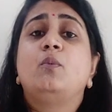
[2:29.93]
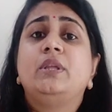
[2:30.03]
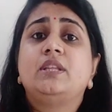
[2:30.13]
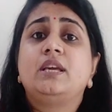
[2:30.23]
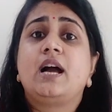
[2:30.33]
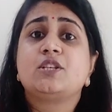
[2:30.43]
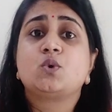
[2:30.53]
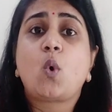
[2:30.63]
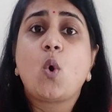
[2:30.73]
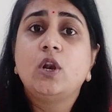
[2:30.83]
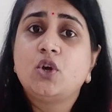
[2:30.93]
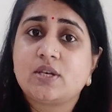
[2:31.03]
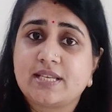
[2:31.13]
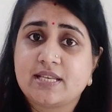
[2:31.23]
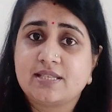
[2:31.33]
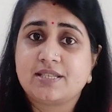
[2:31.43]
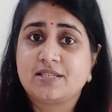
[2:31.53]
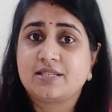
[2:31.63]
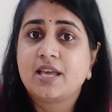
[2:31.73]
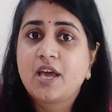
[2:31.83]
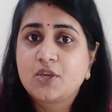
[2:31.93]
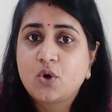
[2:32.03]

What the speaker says: with regards to all your senses.